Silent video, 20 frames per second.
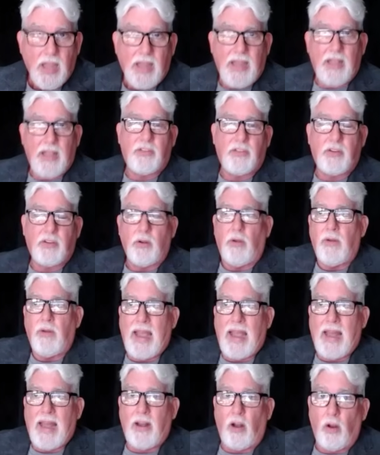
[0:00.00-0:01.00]
It's
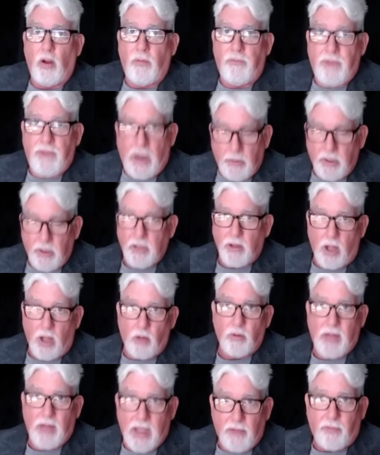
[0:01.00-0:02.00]
at a very
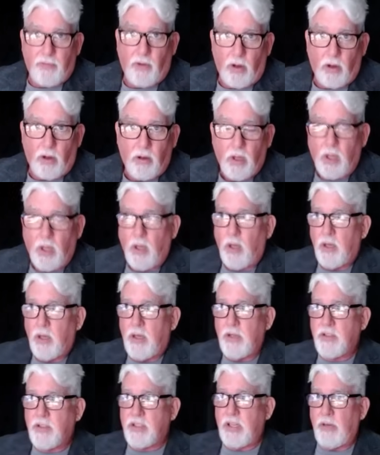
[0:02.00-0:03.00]
low level,
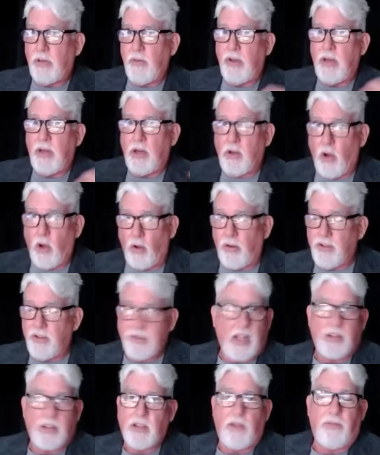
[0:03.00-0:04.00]
considering that gold is
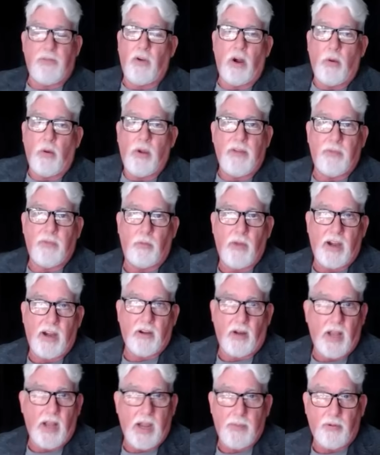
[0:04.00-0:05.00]
not that far away from
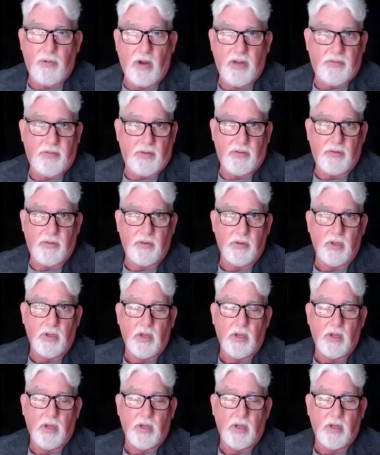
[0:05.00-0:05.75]
record high prices.